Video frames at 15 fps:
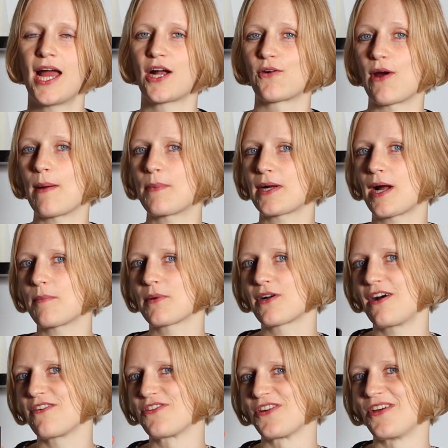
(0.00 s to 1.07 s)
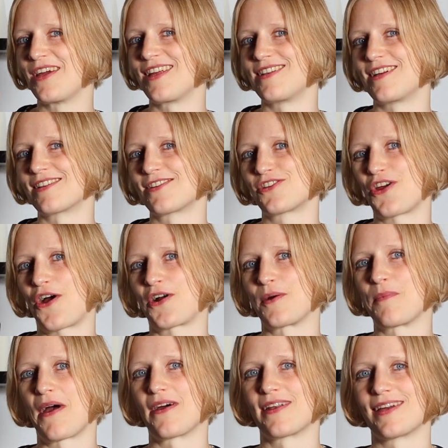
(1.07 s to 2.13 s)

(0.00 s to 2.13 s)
Grab a cup of coffee and let's talk about